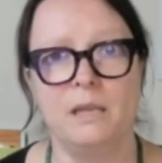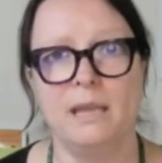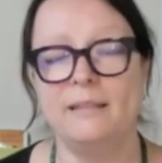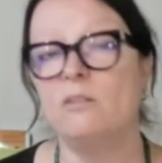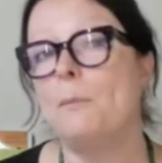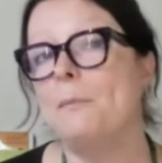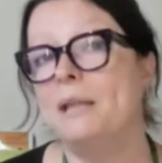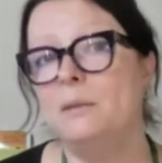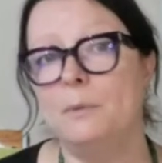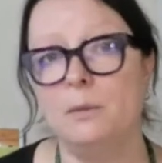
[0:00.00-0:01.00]
And there are
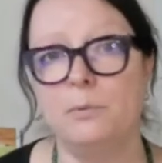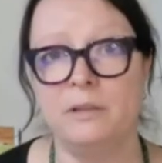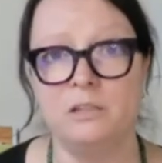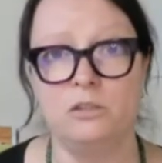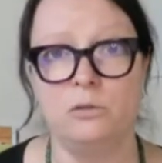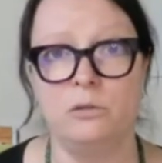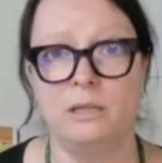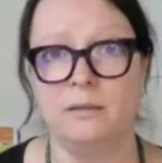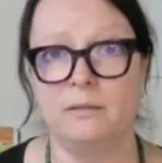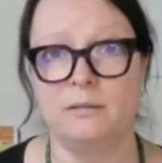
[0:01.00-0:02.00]
many people that do
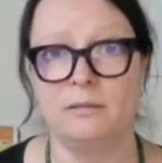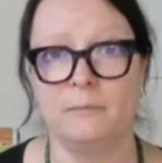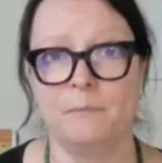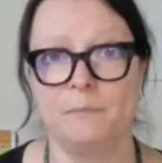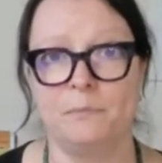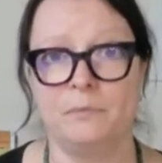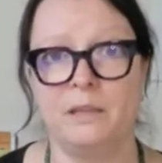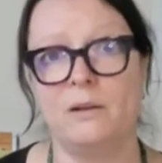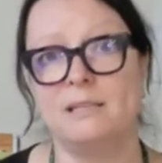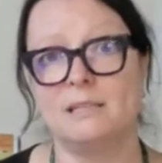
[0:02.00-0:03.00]
this.
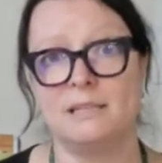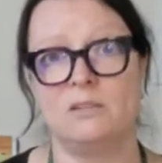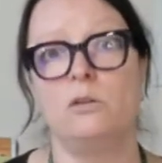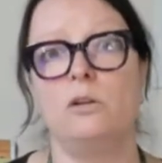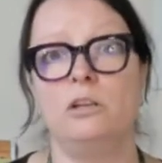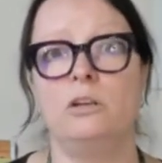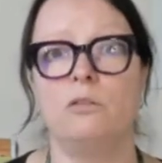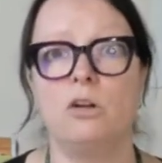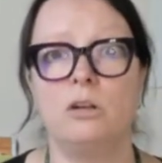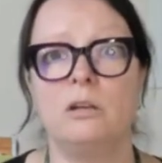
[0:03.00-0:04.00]
Now, as I said
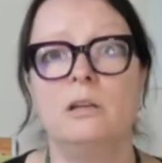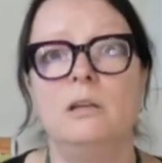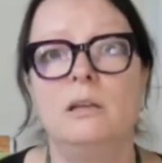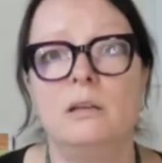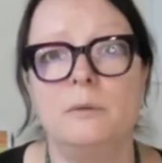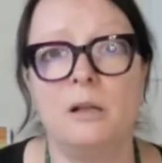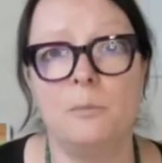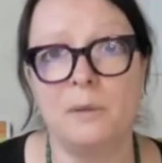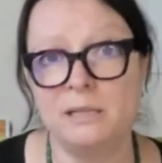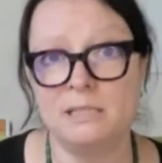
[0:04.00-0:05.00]
earlier on,
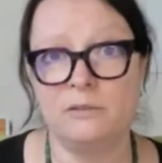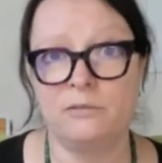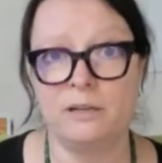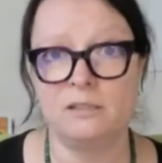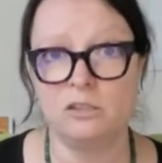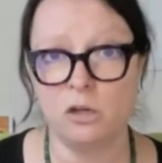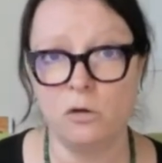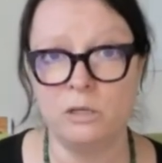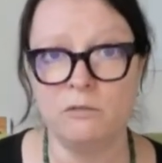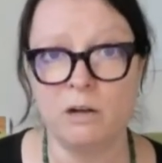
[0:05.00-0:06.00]
my dear friend
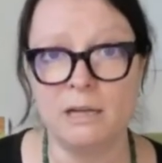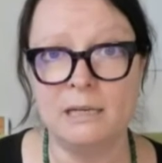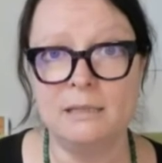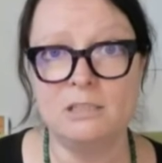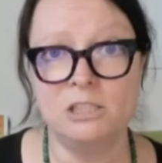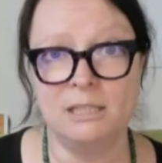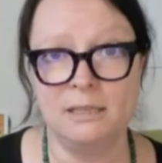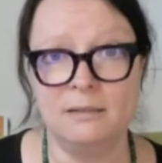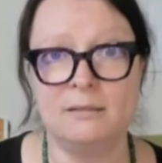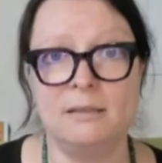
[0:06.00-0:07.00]
Tony Riley, she
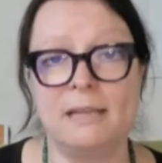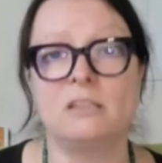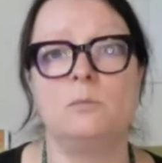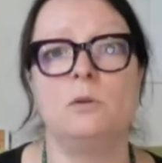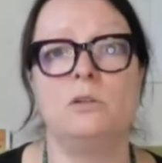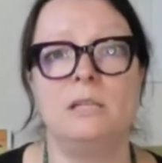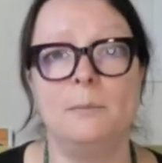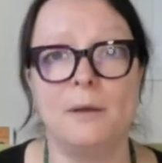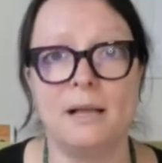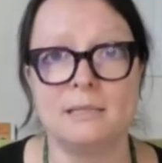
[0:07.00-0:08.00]
is an expert
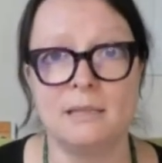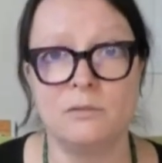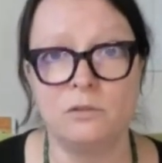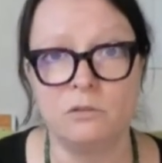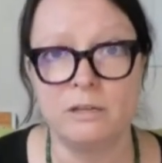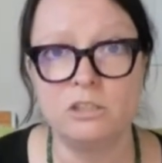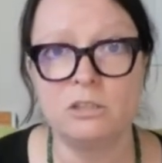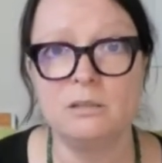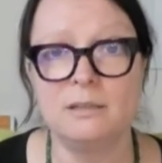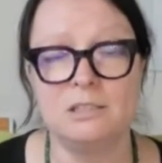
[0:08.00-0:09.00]
in past life
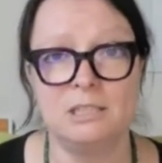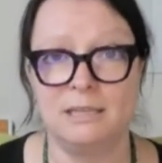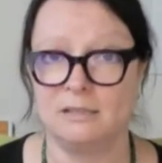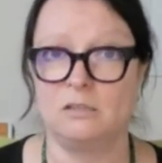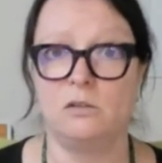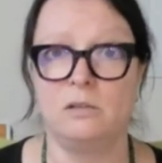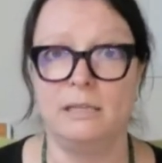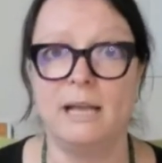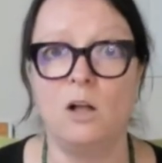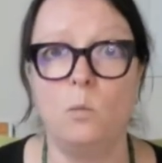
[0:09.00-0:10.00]
regression and she can
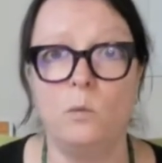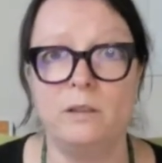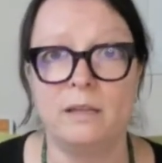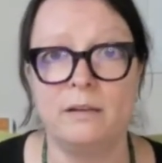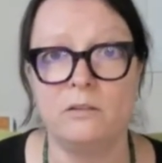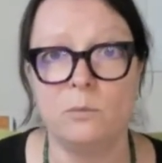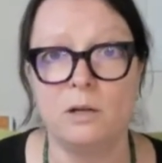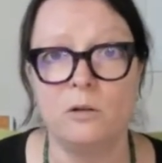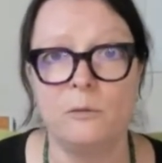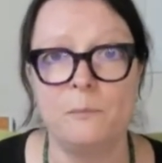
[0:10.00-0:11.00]
certainly help with that as
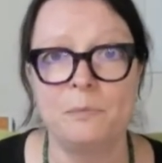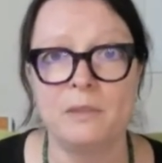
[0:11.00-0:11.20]
well.